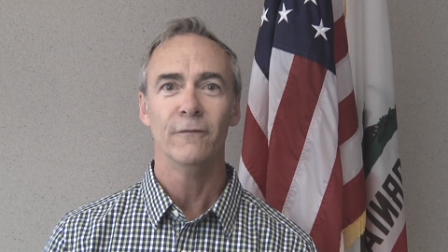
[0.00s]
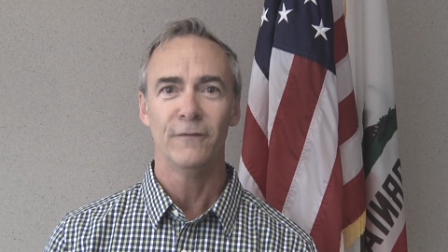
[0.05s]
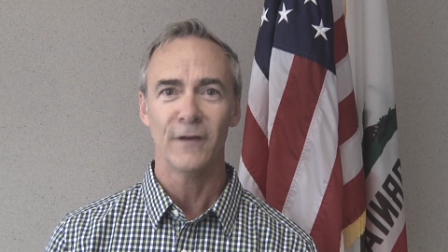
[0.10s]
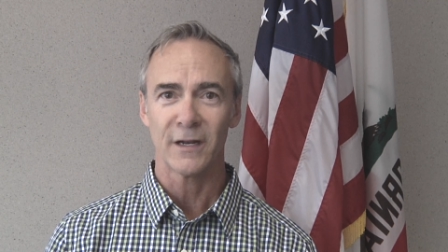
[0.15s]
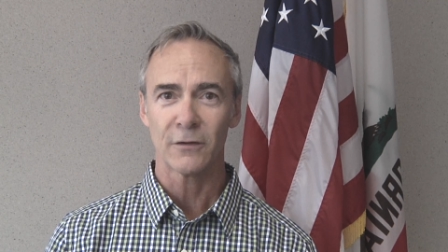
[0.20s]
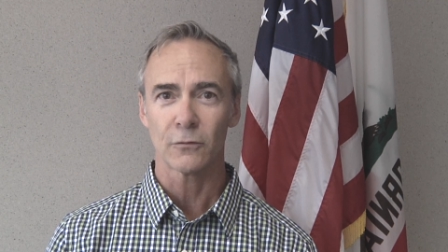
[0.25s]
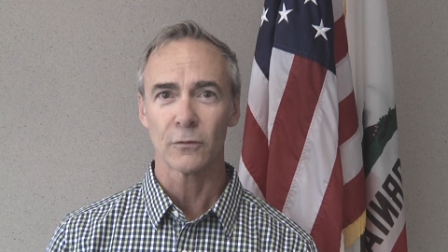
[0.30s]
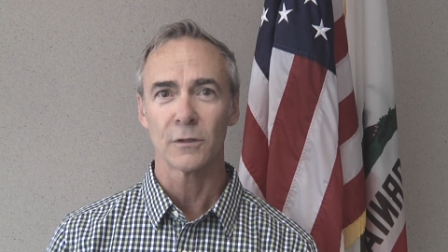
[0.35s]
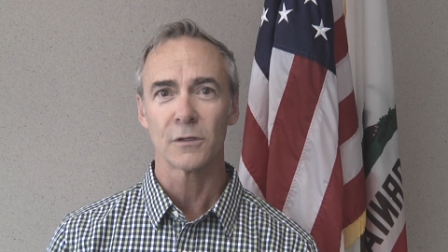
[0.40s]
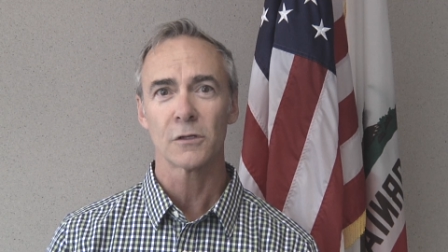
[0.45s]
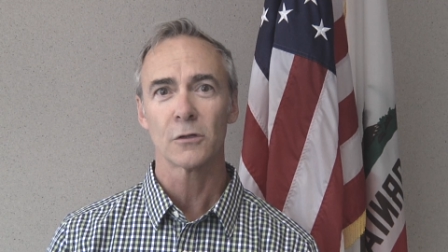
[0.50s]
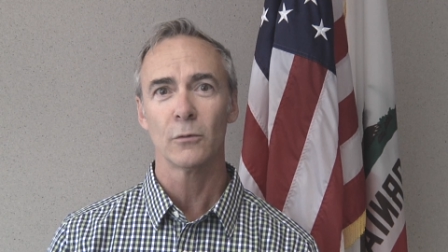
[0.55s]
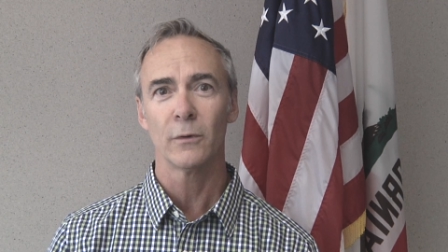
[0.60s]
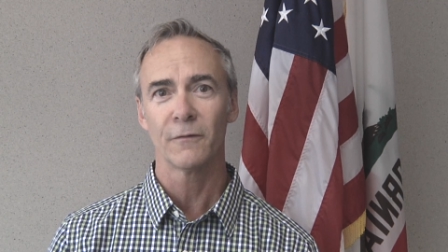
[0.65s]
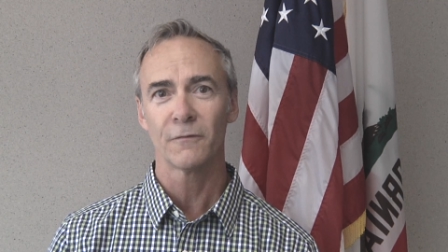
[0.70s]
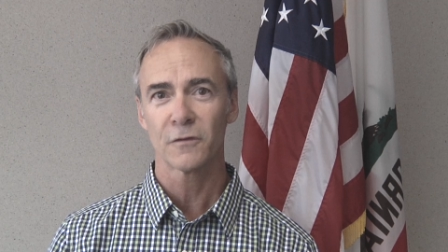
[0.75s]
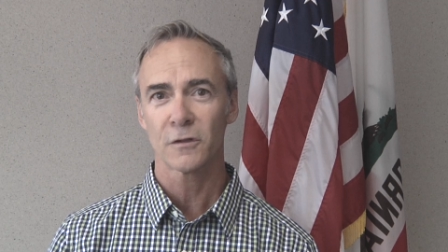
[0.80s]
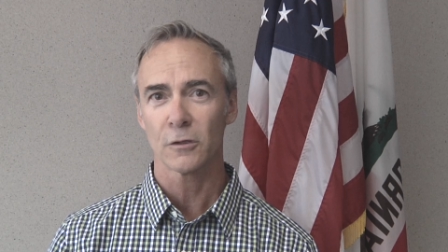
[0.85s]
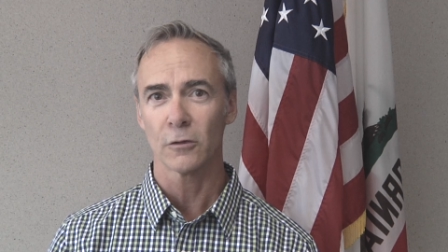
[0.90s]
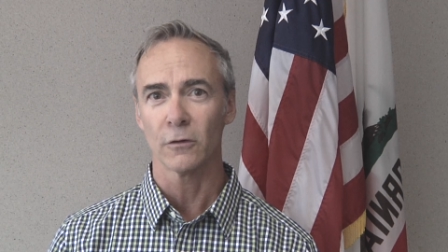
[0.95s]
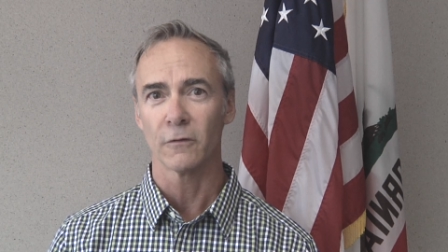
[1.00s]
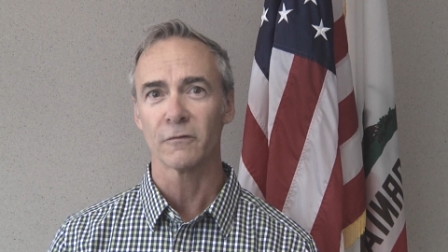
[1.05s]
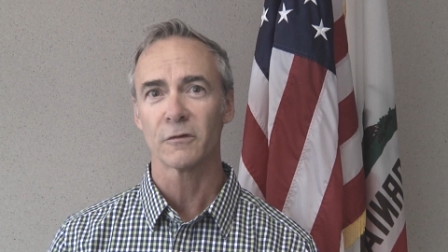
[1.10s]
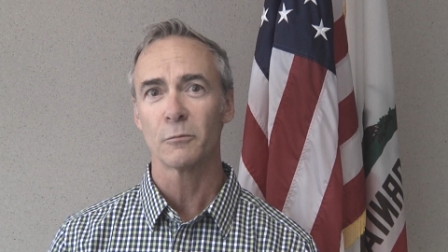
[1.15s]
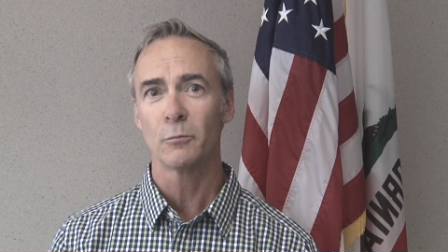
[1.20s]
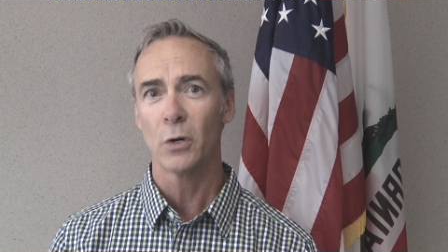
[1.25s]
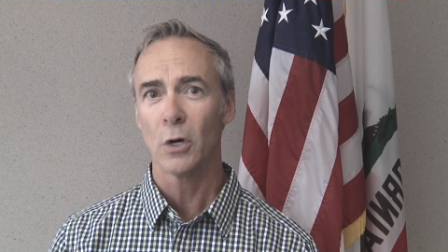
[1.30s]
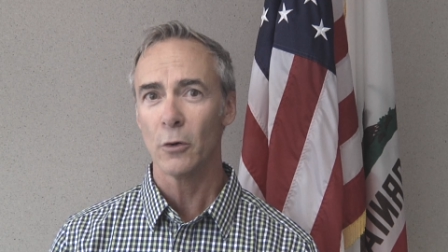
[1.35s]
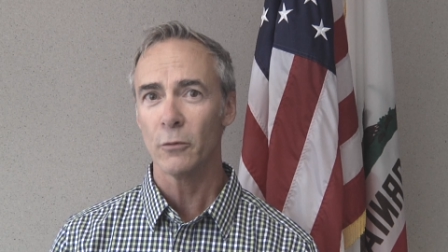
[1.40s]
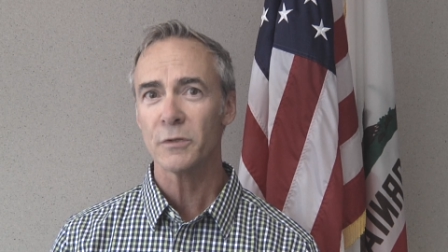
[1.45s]
veterans who have
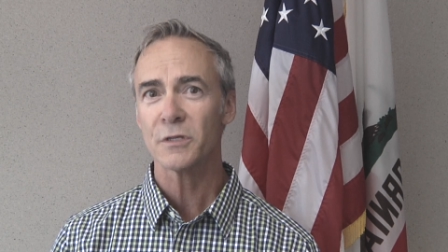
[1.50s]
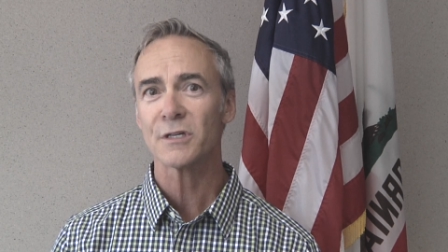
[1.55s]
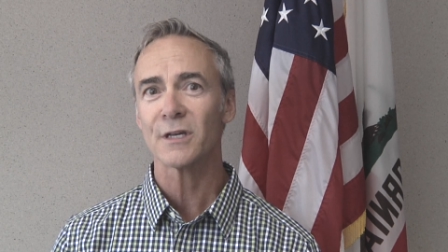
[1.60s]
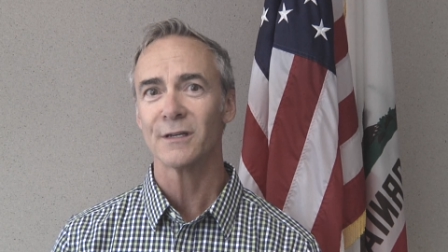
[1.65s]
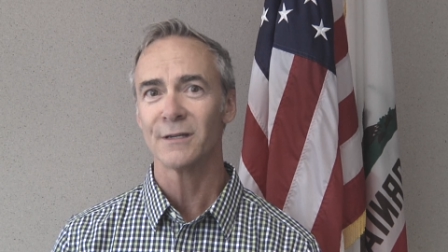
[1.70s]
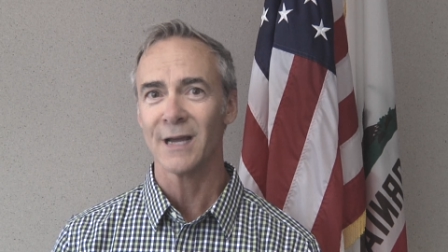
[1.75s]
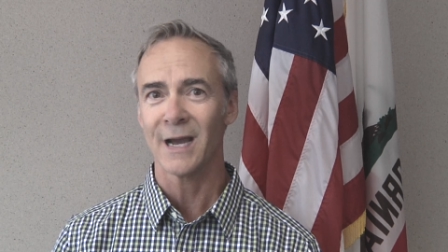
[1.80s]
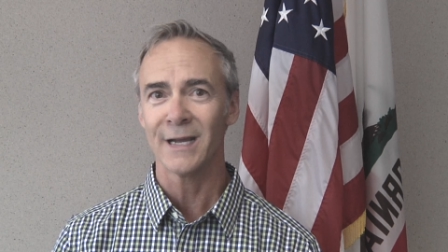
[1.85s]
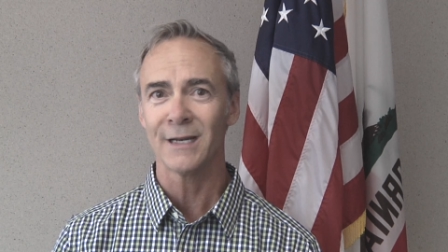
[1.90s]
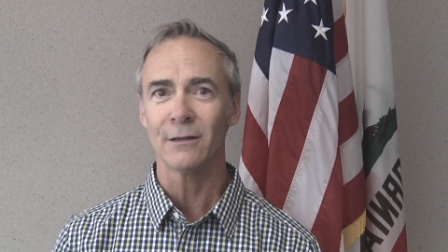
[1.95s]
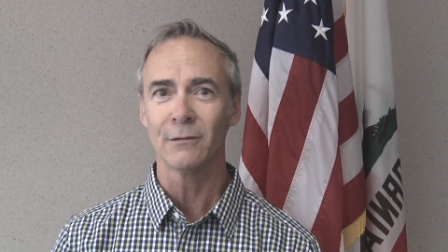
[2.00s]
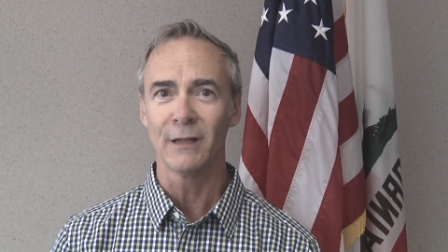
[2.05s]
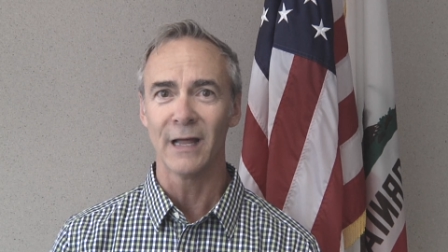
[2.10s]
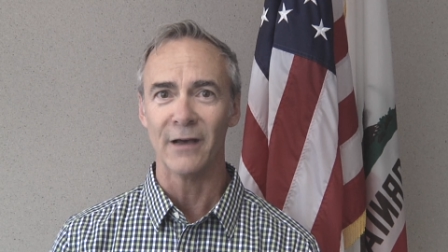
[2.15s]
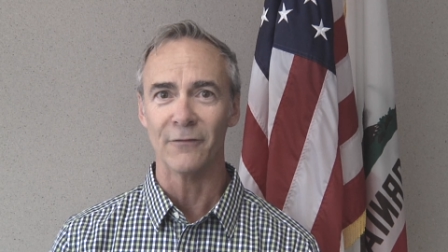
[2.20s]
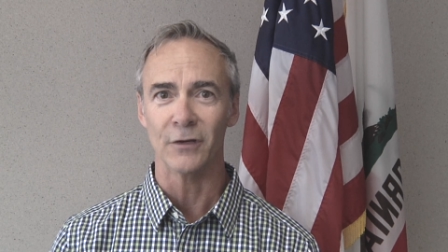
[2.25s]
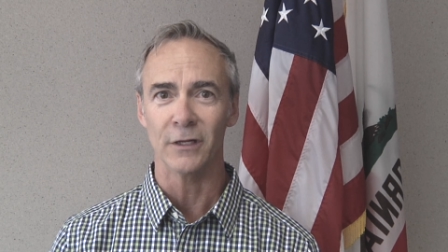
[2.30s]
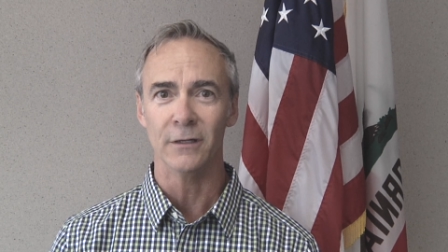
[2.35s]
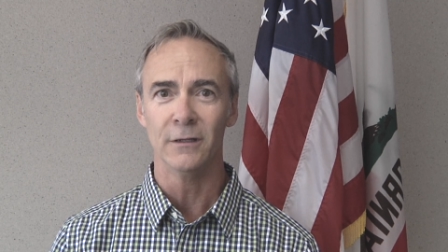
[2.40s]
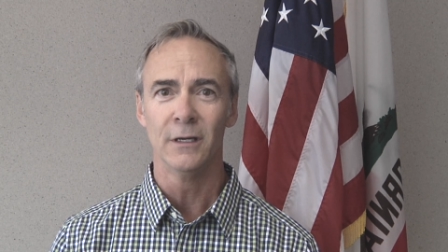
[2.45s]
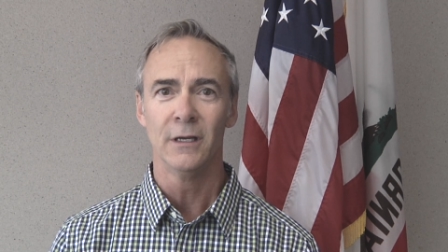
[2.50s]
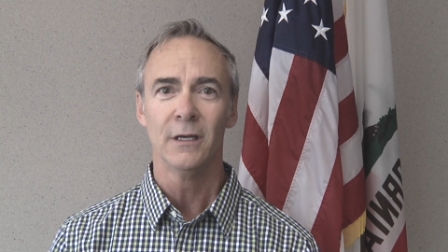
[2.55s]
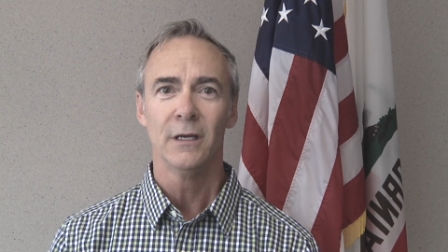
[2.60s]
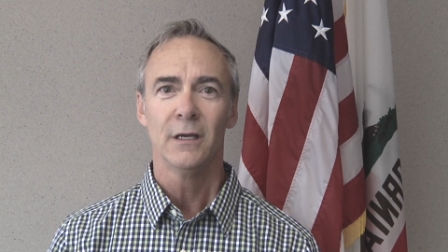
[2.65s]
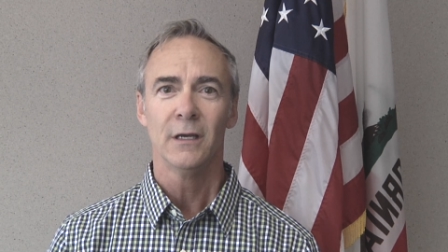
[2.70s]
served post 9 11